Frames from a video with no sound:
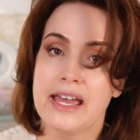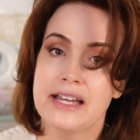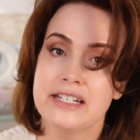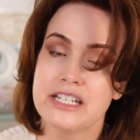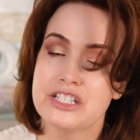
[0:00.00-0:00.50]

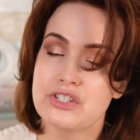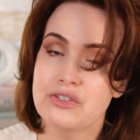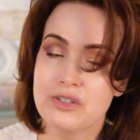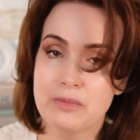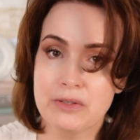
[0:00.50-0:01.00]
And it's
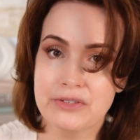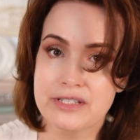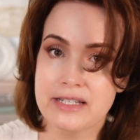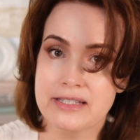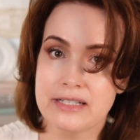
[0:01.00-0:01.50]
suitable for
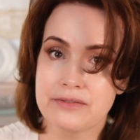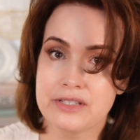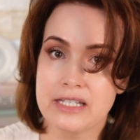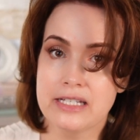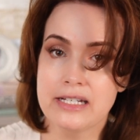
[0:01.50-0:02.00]
sensitive
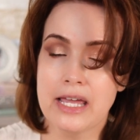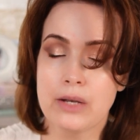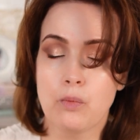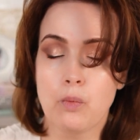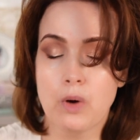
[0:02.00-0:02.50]
skin
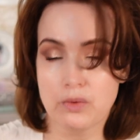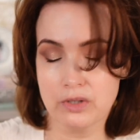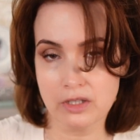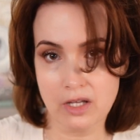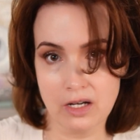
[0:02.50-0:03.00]
and
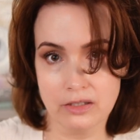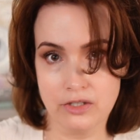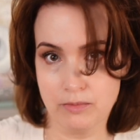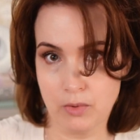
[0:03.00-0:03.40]
won't clog your